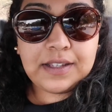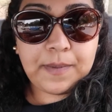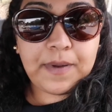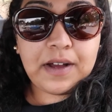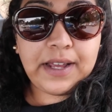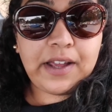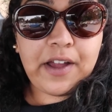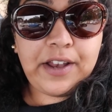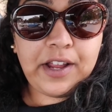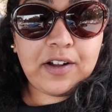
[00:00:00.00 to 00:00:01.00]
So parking
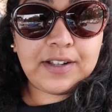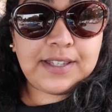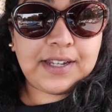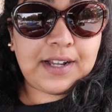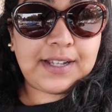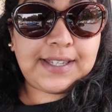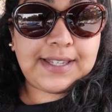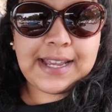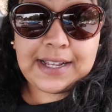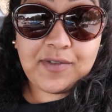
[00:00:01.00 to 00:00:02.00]
only cost us
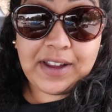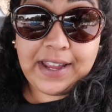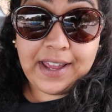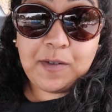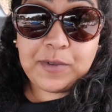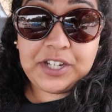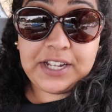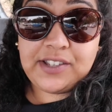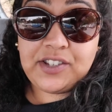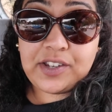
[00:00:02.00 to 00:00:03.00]
six ringgit, which
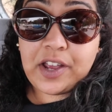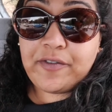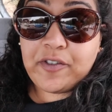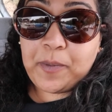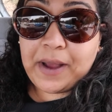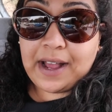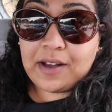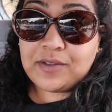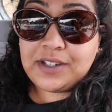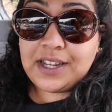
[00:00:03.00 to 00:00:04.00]
is just over a
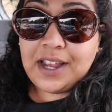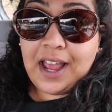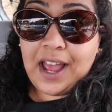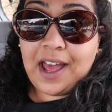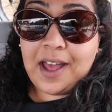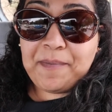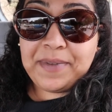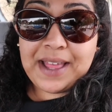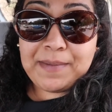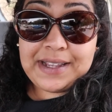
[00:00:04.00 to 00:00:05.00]
pound.
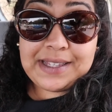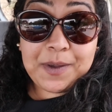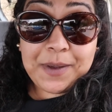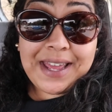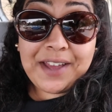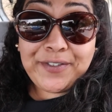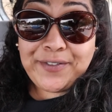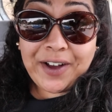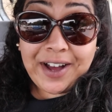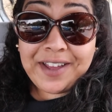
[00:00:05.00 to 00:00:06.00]
Um, that means that we were here
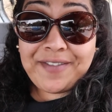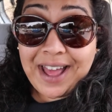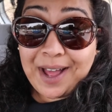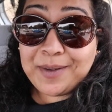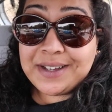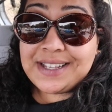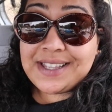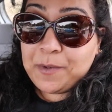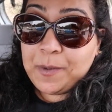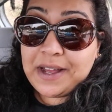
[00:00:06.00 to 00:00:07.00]
five hours.
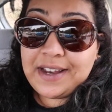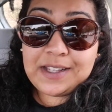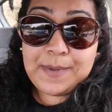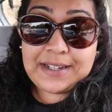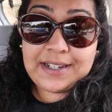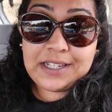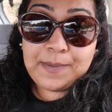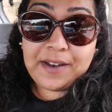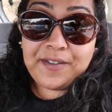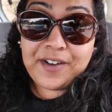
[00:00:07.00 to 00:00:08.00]
We weren't expecting to
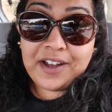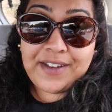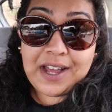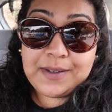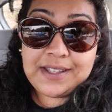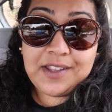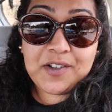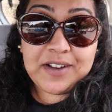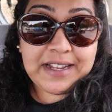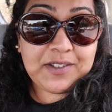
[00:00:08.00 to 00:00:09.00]
spend five hours in the
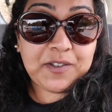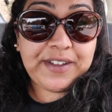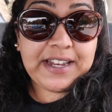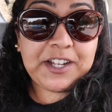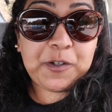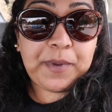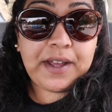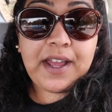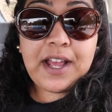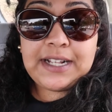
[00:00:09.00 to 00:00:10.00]
Oriental Village,
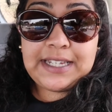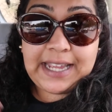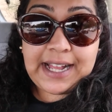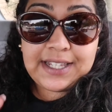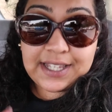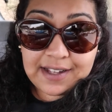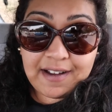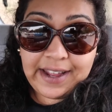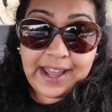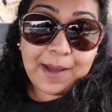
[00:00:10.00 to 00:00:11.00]
but to get to the
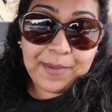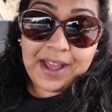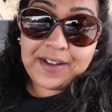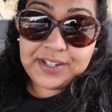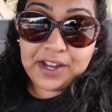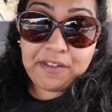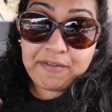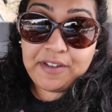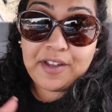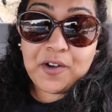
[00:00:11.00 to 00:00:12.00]
Sky Cab, you have to go
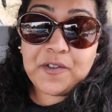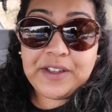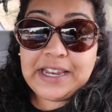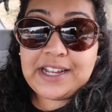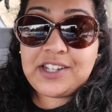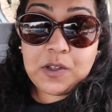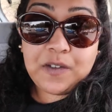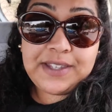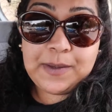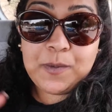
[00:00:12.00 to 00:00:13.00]
through the whole village. So
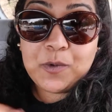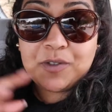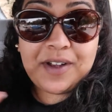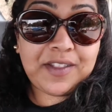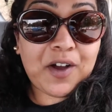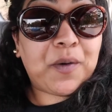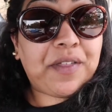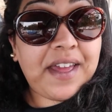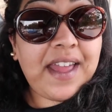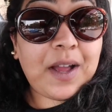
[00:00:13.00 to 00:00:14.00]
obviously we walked around the whole
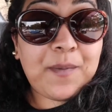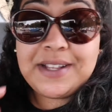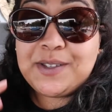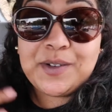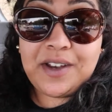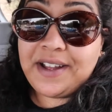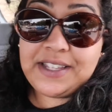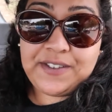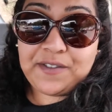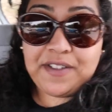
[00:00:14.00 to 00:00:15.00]
thing and we saw
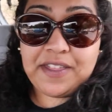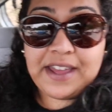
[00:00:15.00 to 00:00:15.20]
loads of different